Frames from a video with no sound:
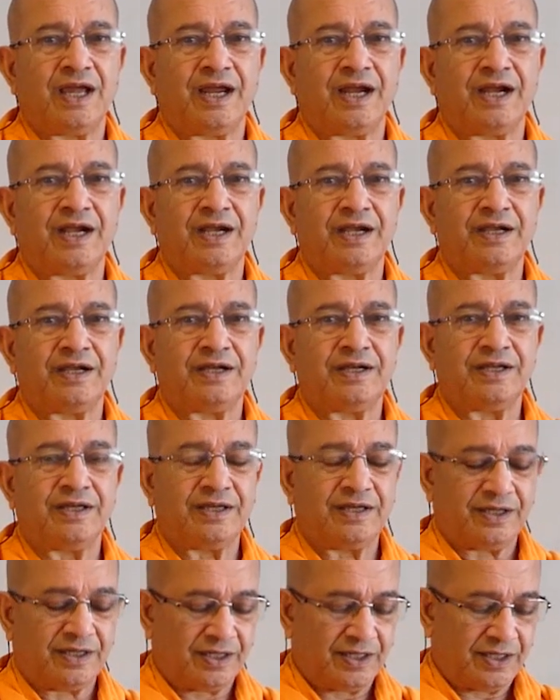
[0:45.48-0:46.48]
and
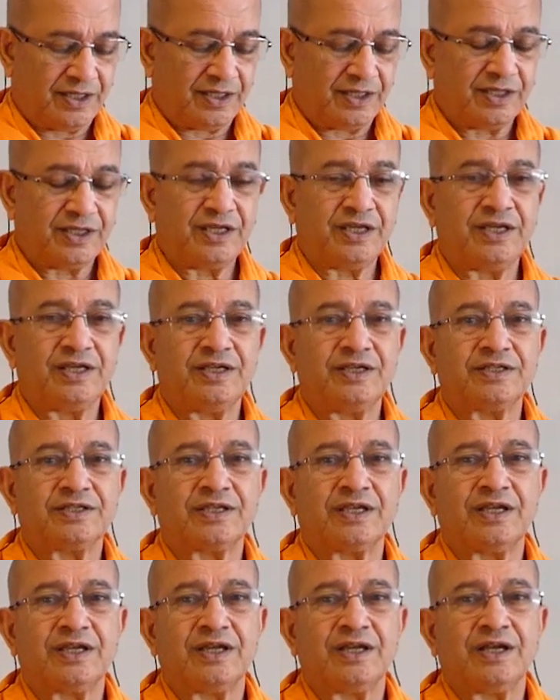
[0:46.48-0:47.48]
he
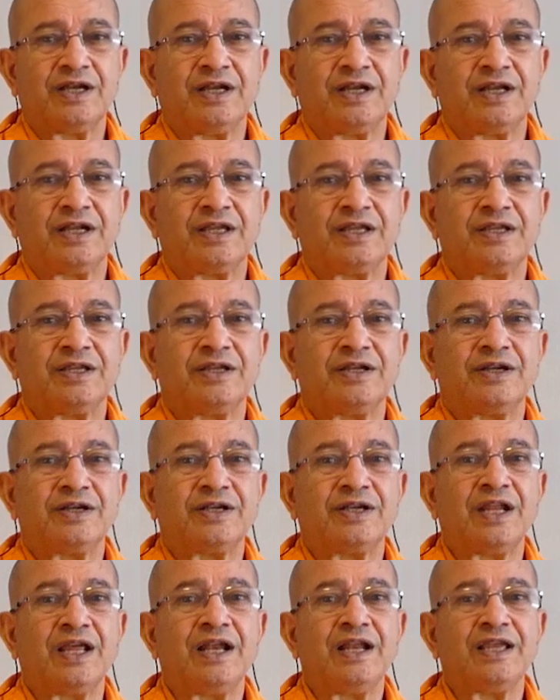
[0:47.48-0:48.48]
is
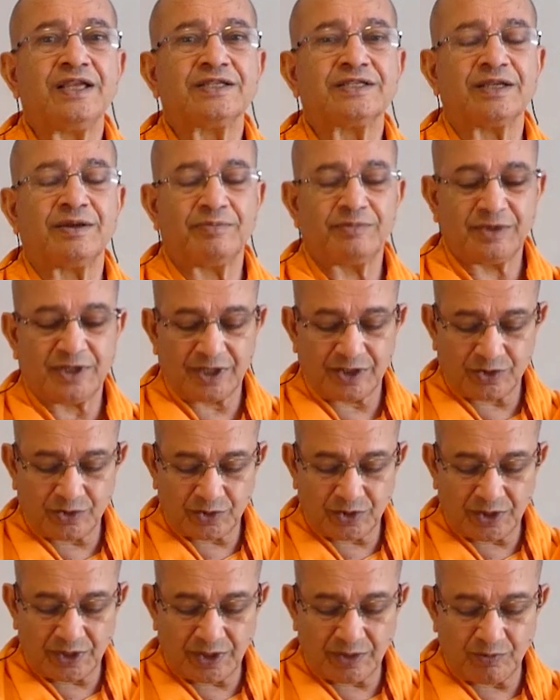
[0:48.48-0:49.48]
telling something to
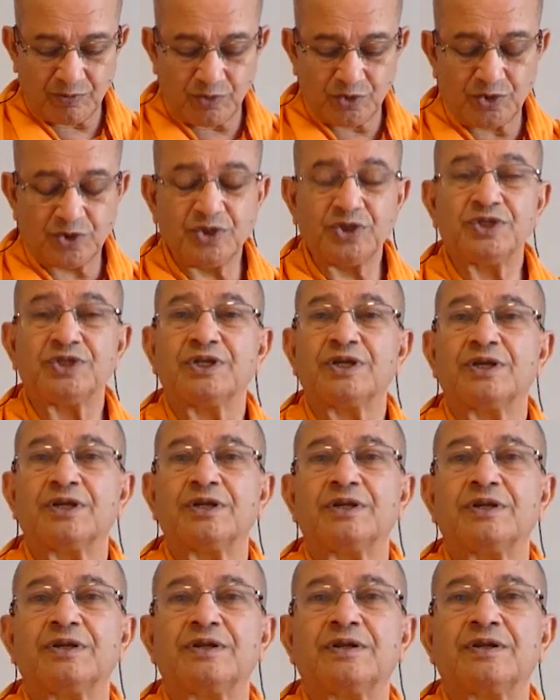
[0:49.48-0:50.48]
the musician